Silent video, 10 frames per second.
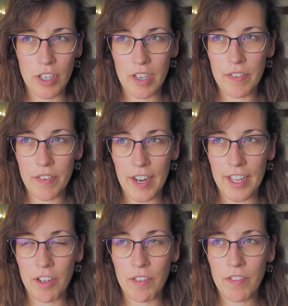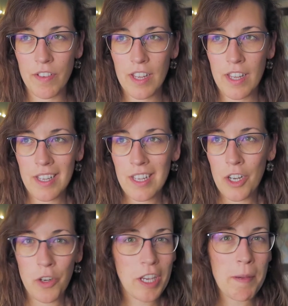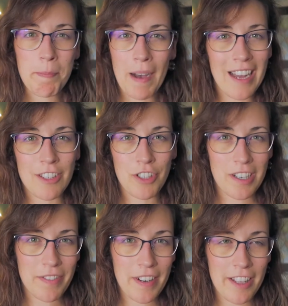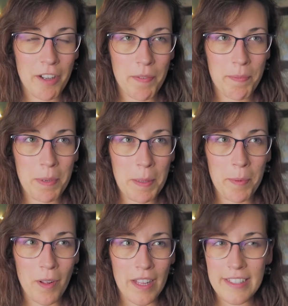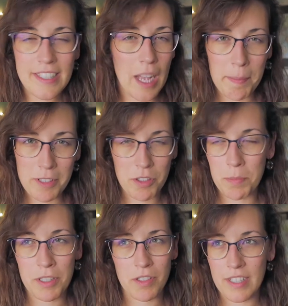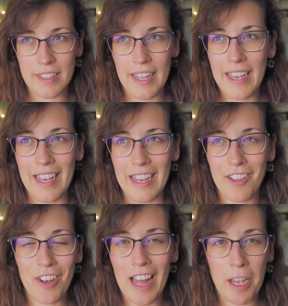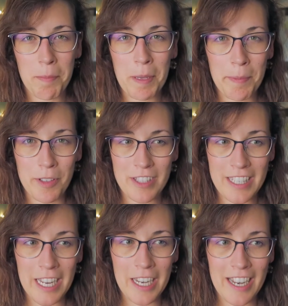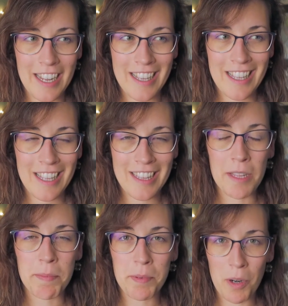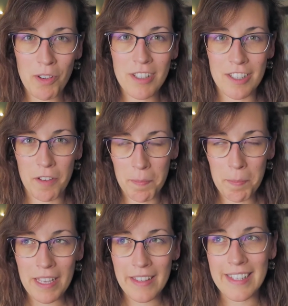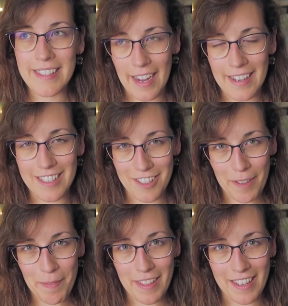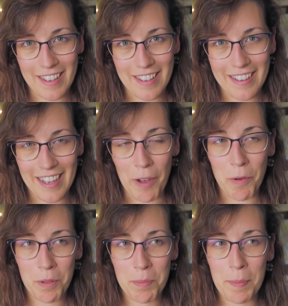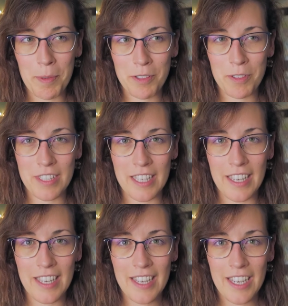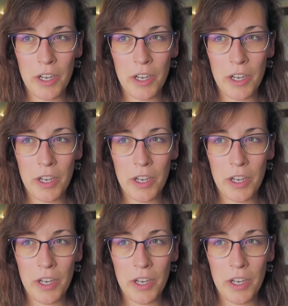You're afraid of looking bad. You're afraid of people, and this happens to me to this day. I don't like people seeing the process of me designing something. I want people to see